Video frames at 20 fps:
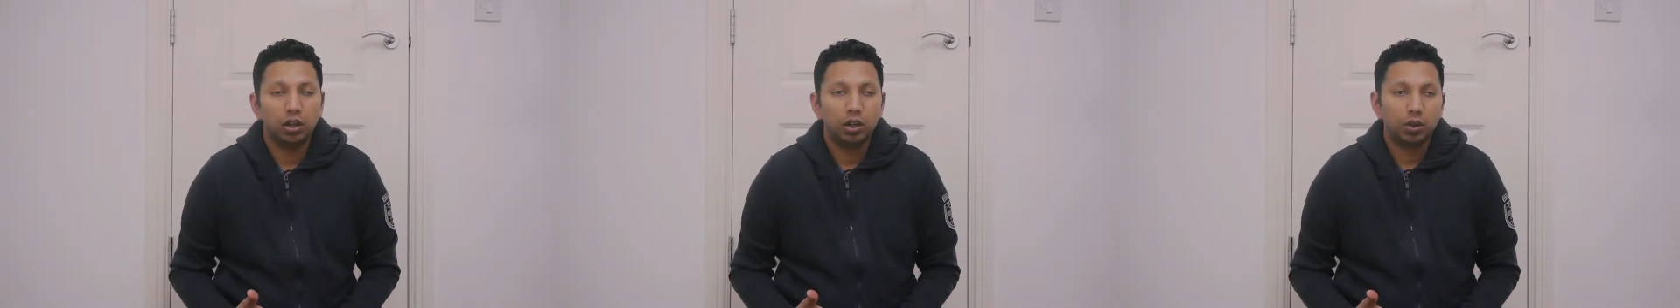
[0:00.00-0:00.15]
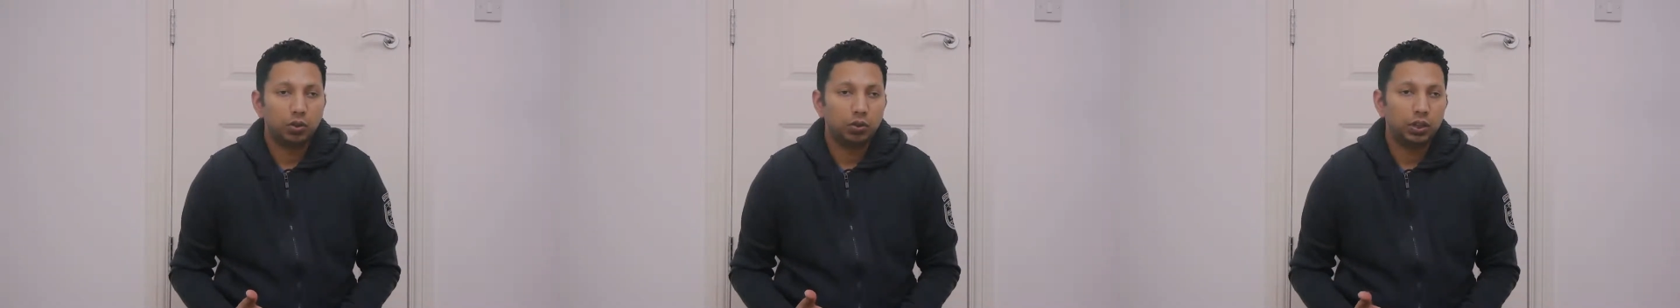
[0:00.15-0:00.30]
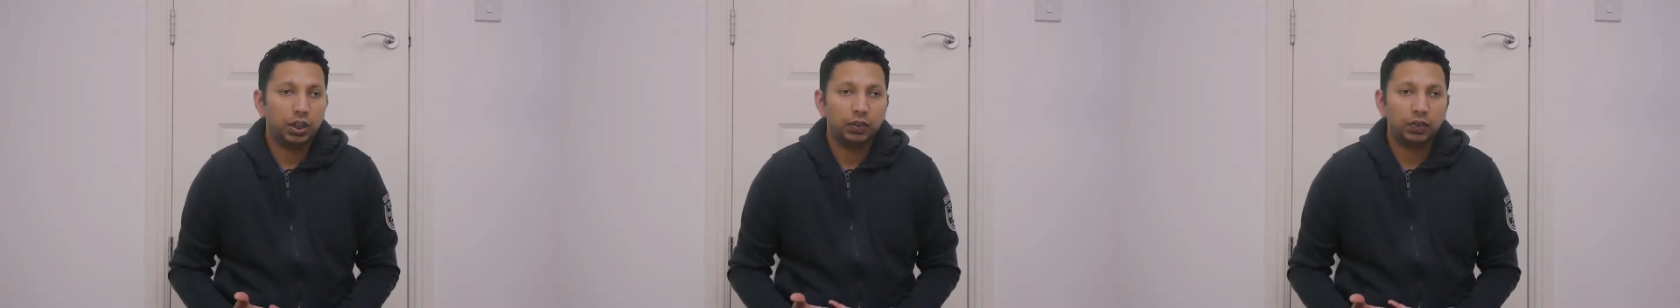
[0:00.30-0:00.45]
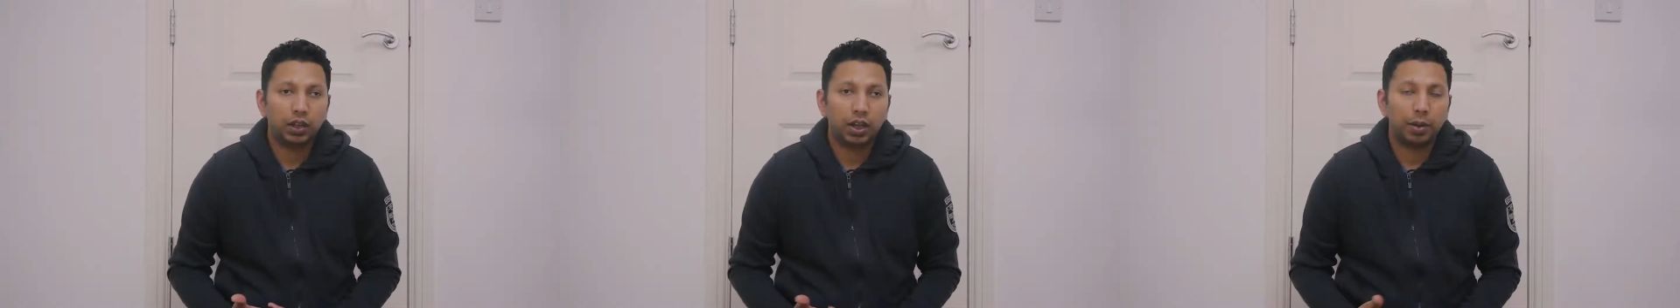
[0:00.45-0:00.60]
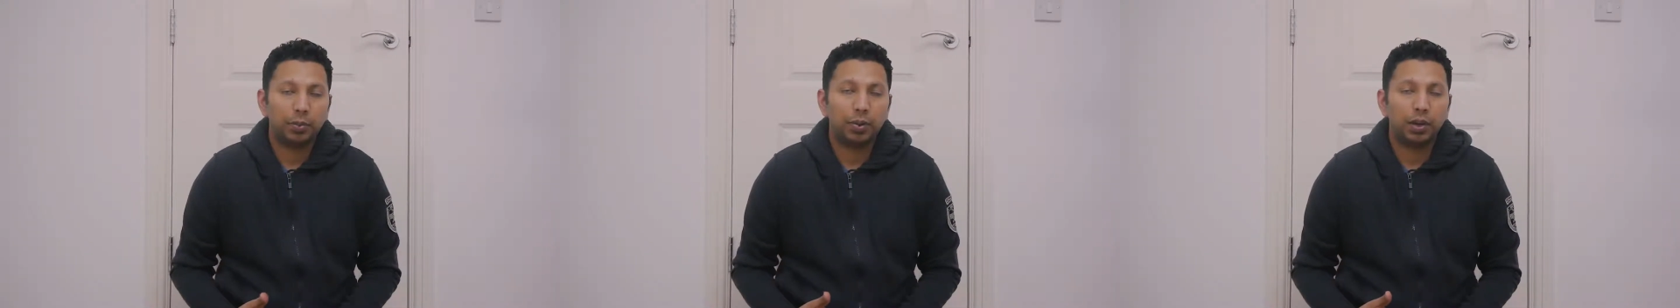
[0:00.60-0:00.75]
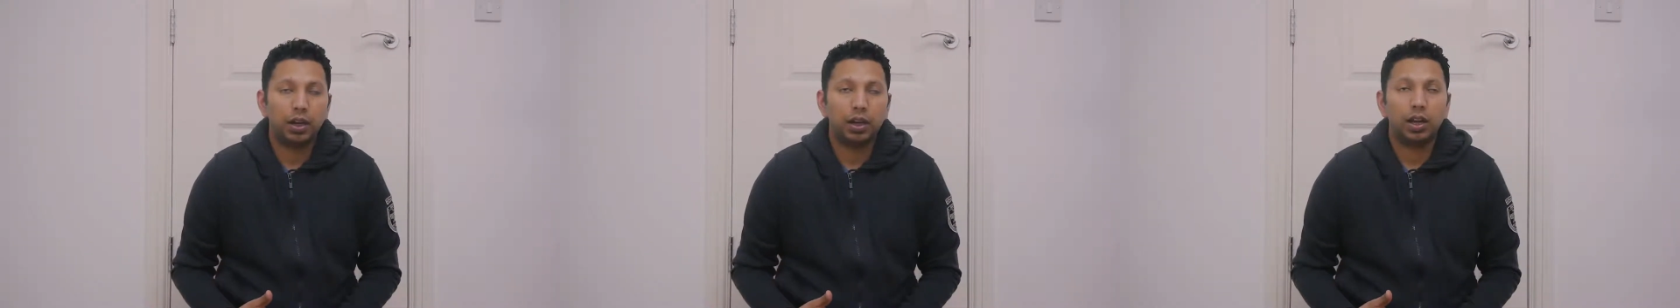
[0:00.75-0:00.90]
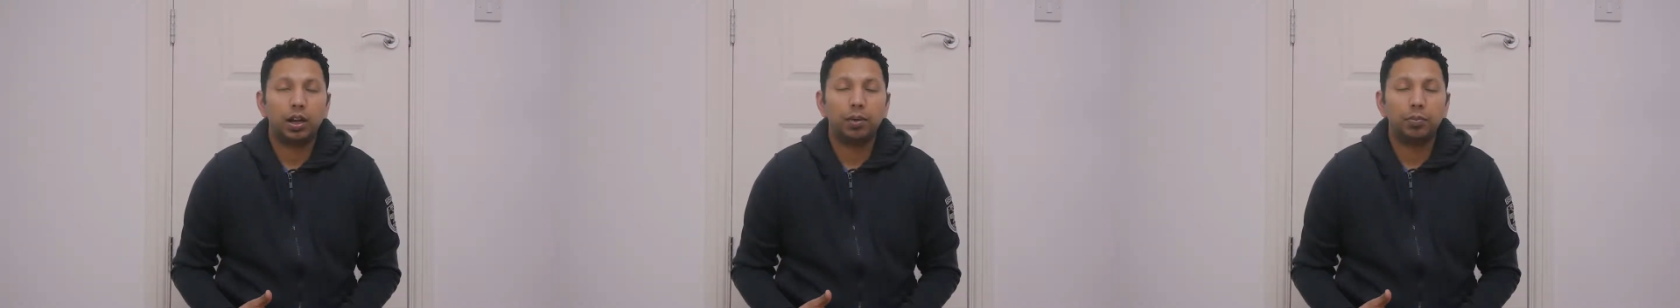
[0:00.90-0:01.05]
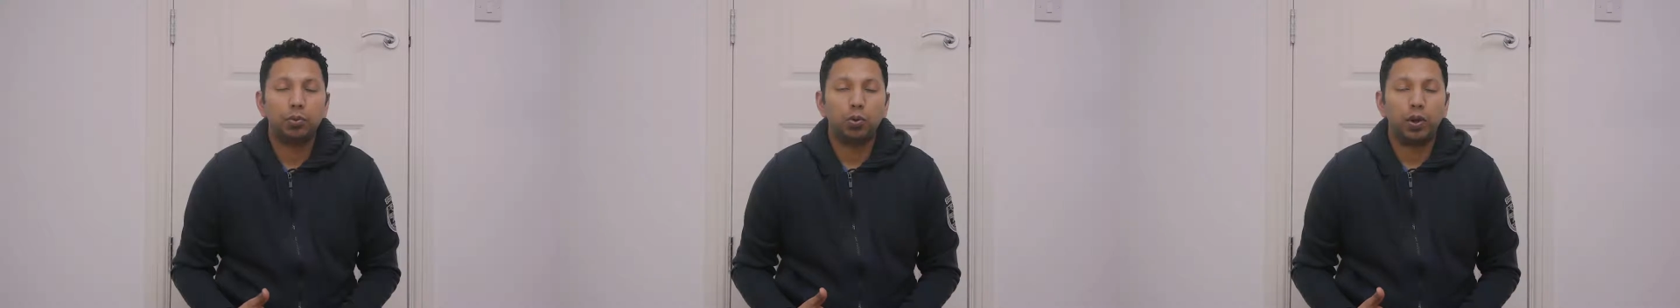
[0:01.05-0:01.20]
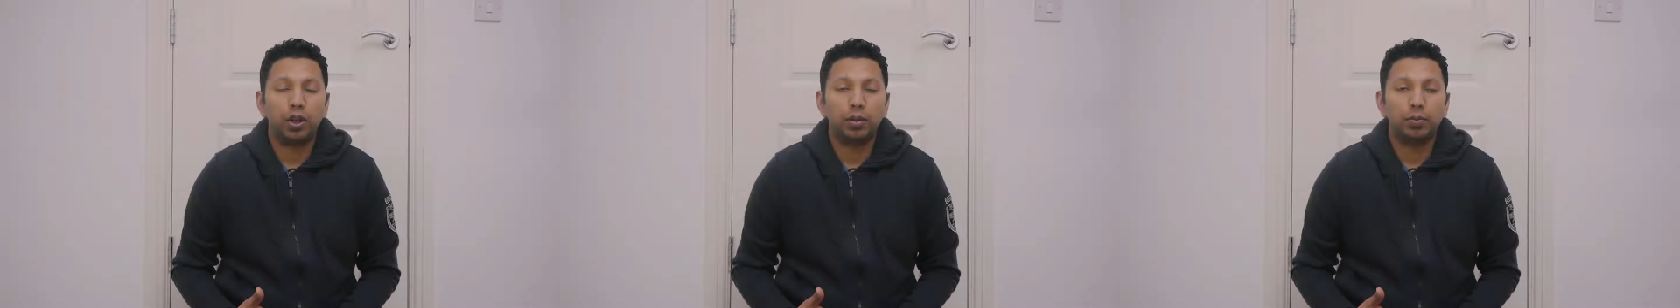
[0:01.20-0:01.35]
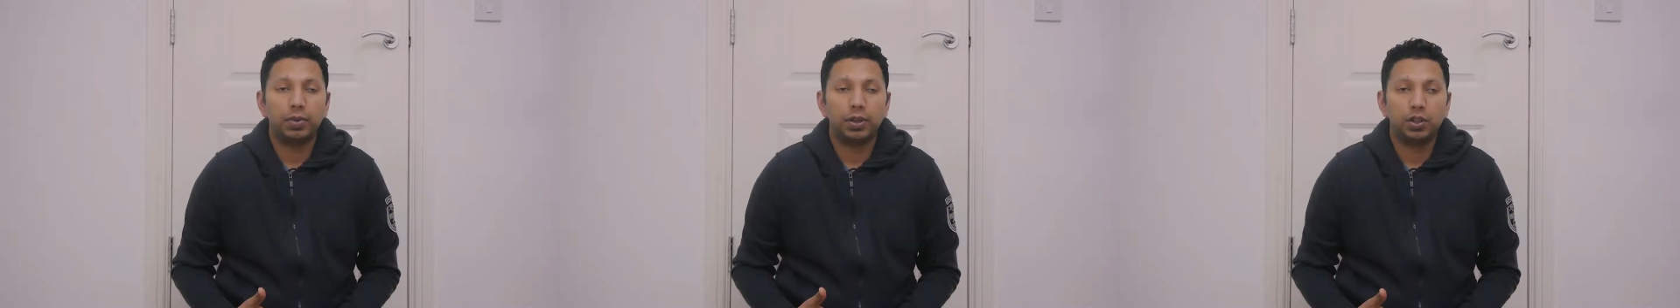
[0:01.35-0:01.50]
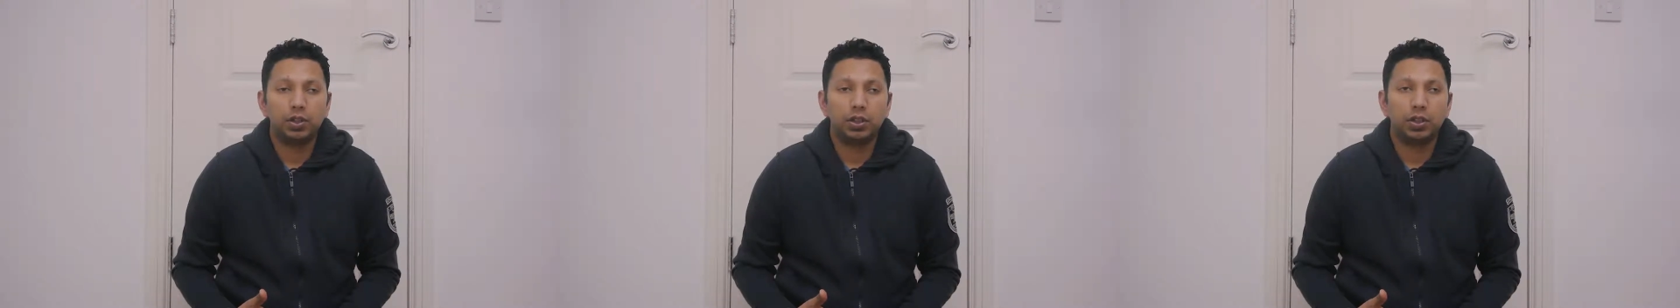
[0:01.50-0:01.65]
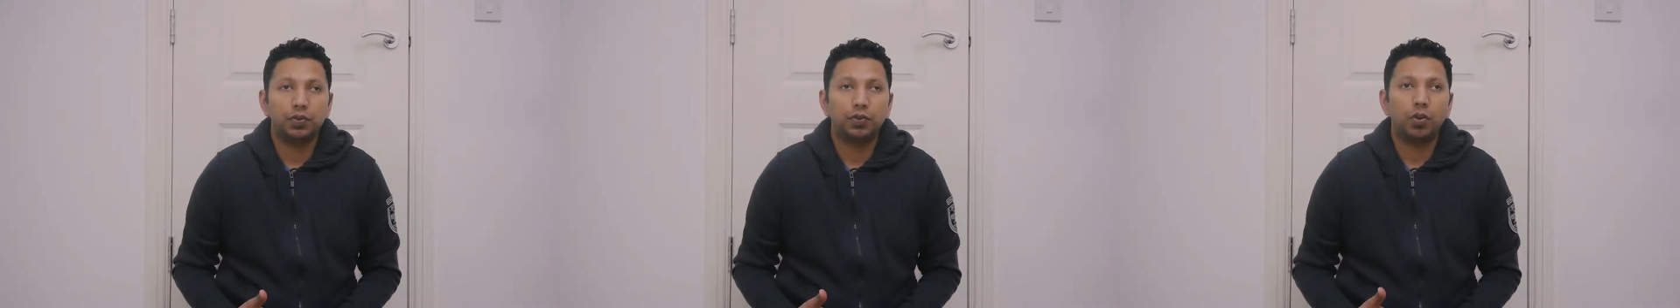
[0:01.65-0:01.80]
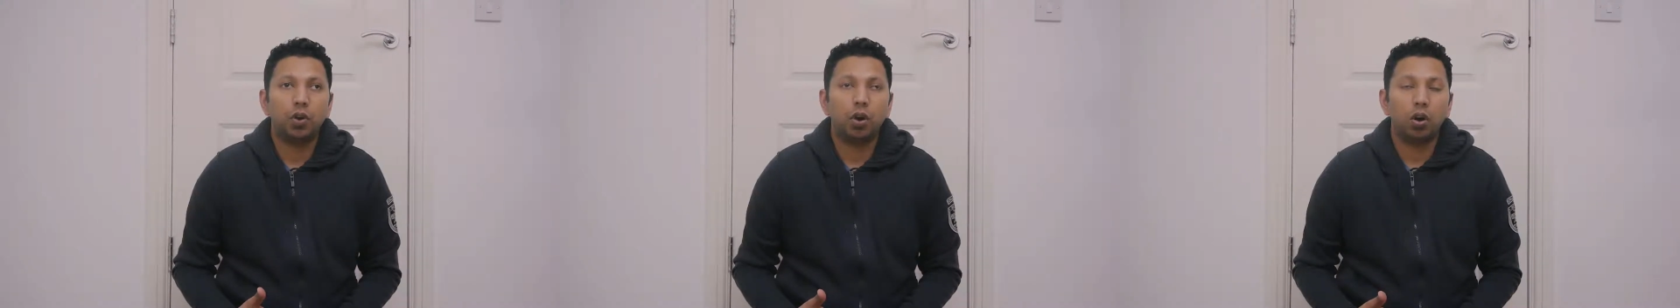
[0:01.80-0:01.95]
to see if they're up to any
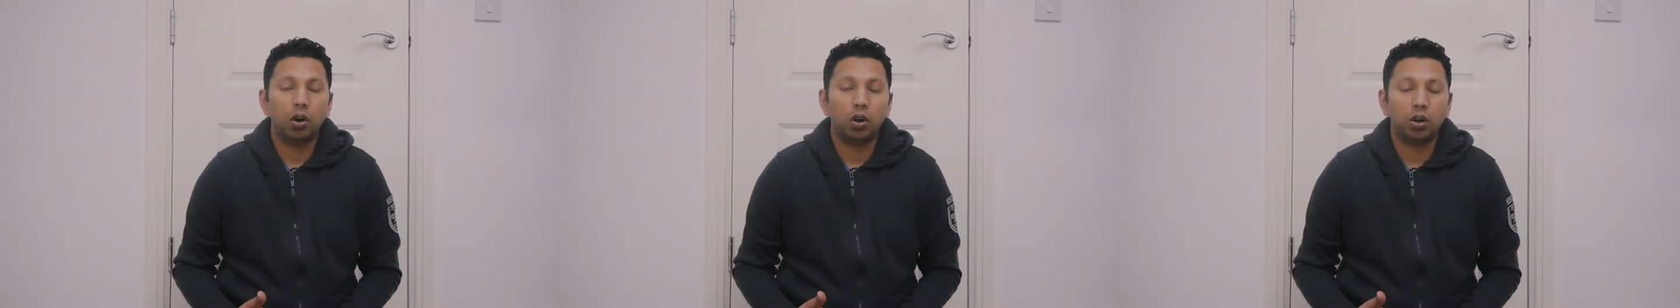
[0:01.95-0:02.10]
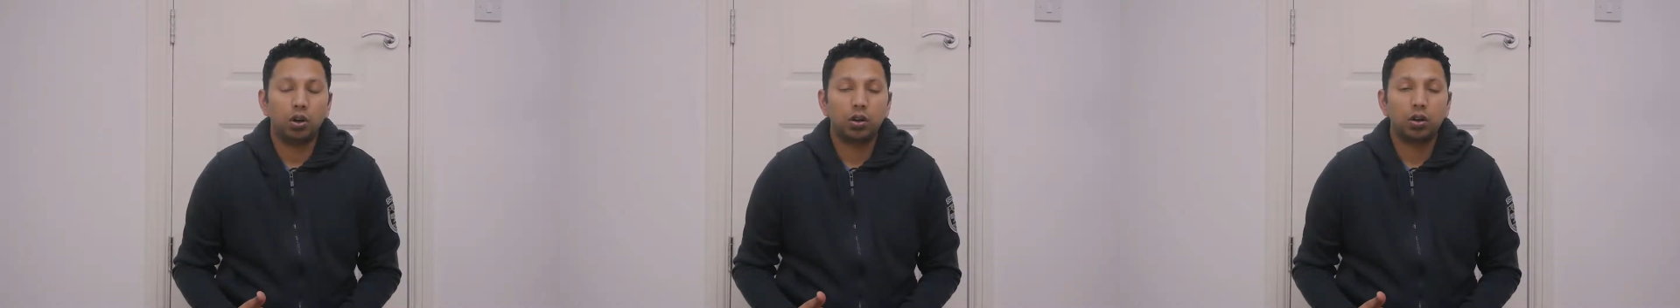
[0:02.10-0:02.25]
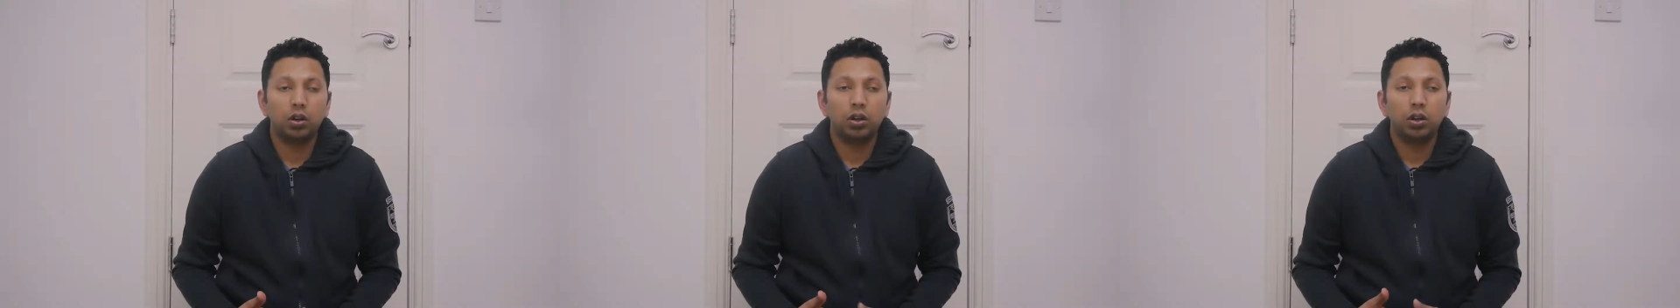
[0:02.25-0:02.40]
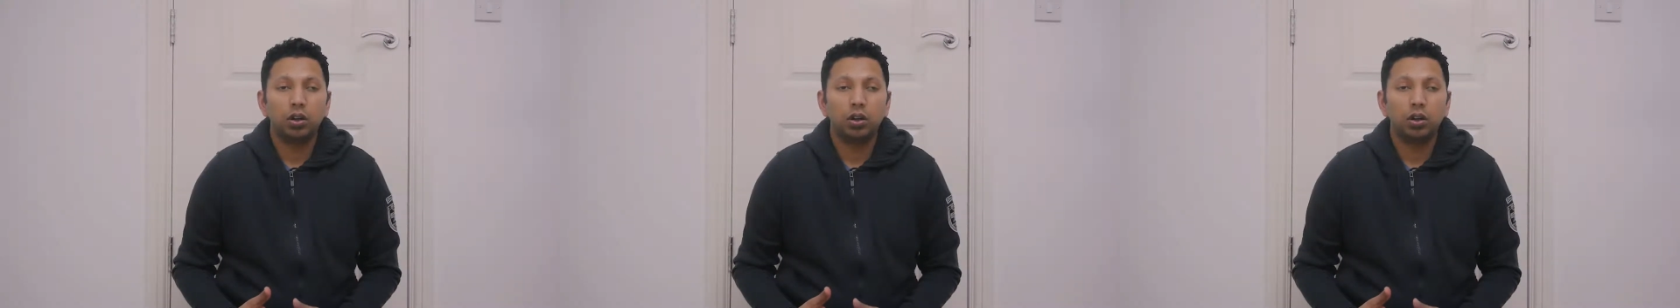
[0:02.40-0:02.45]
mischief, or